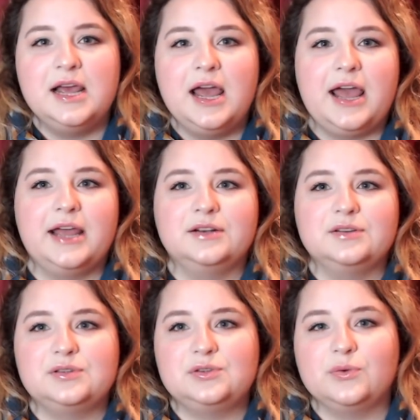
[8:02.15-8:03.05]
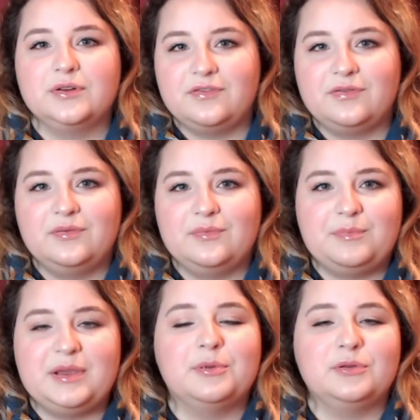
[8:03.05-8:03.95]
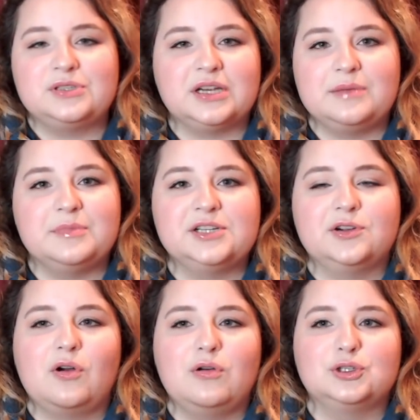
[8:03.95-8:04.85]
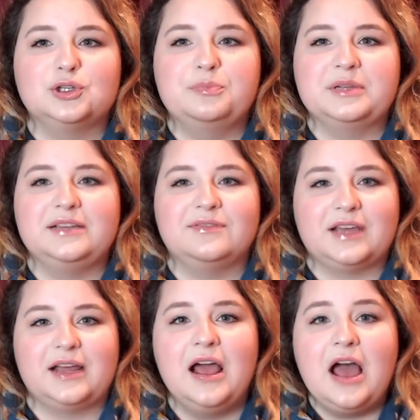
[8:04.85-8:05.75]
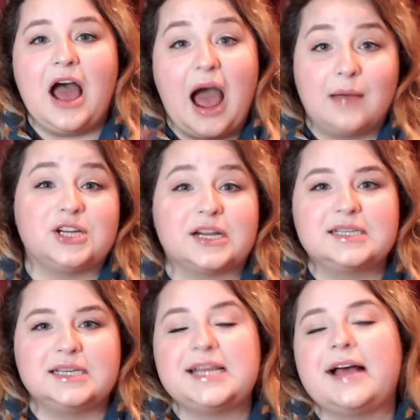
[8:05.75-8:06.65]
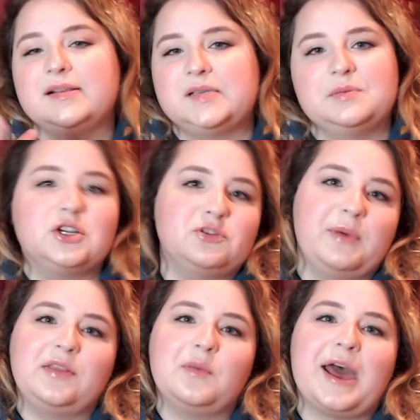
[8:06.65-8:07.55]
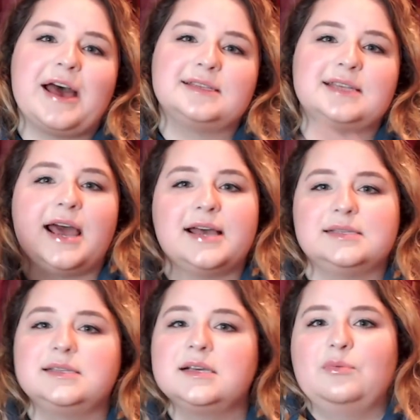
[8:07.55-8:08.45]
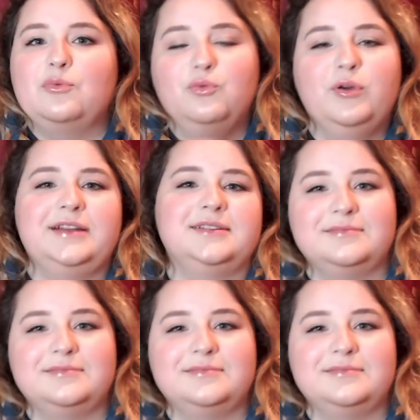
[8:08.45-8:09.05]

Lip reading: and sort of people who study material culture believe that objects can tell us as much about the past as written